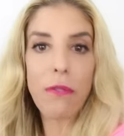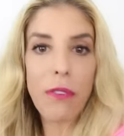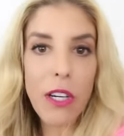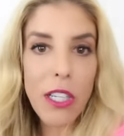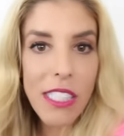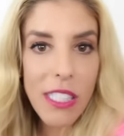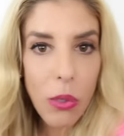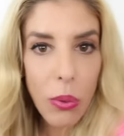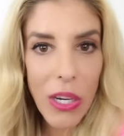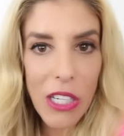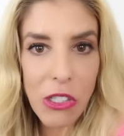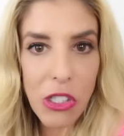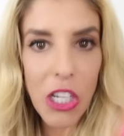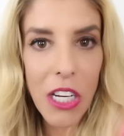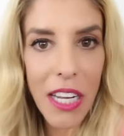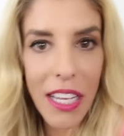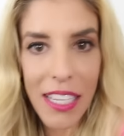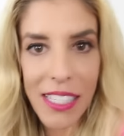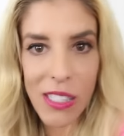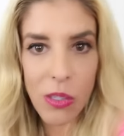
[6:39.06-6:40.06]
The first
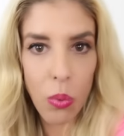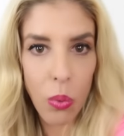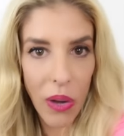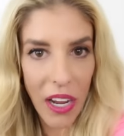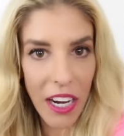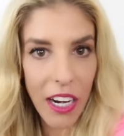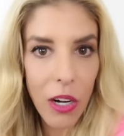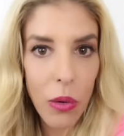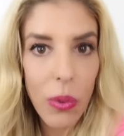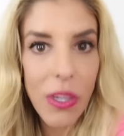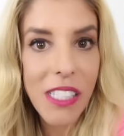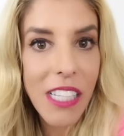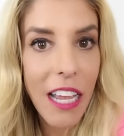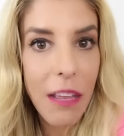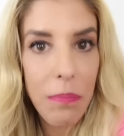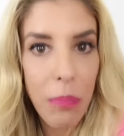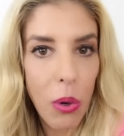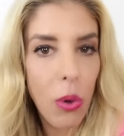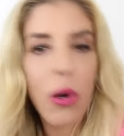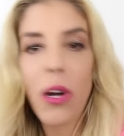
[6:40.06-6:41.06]
question is where was
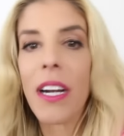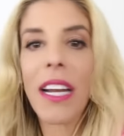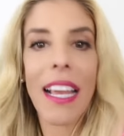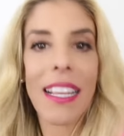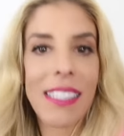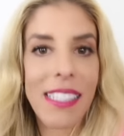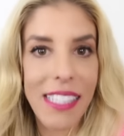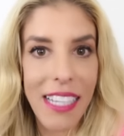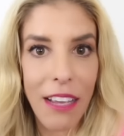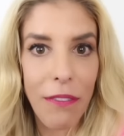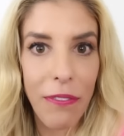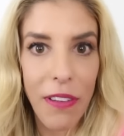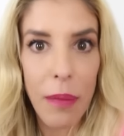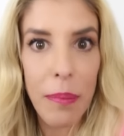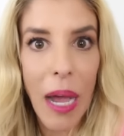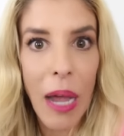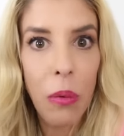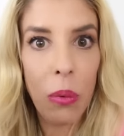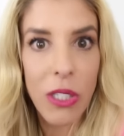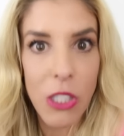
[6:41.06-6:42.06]
I born? And
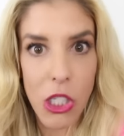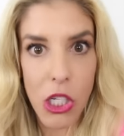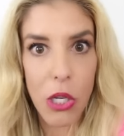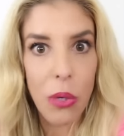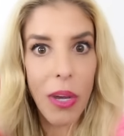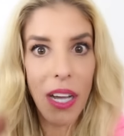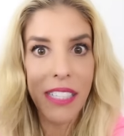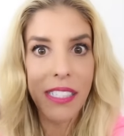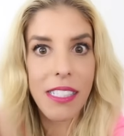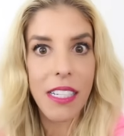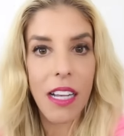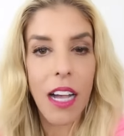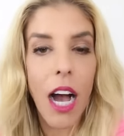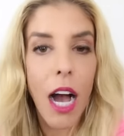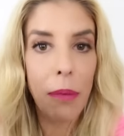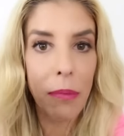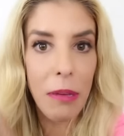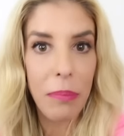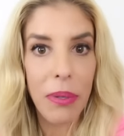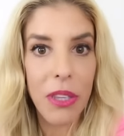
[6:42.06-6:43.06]
Zamfam, I want you guys to
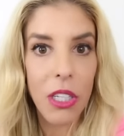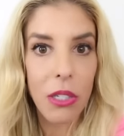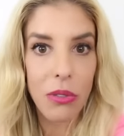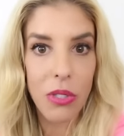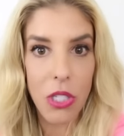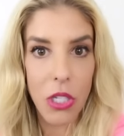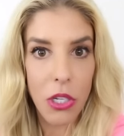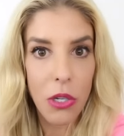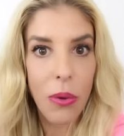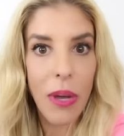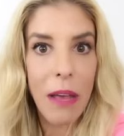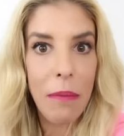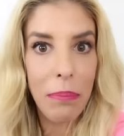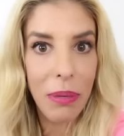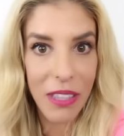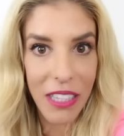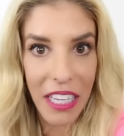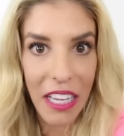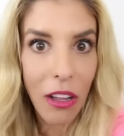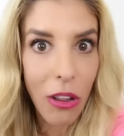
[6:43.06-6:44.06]
comment below too and
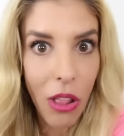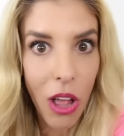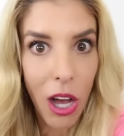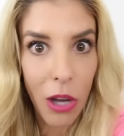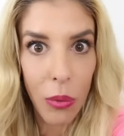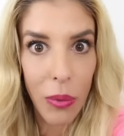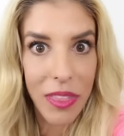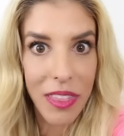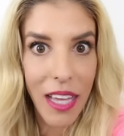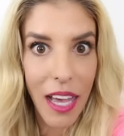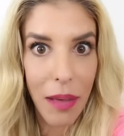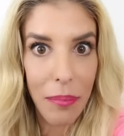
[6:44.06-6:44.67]
play along with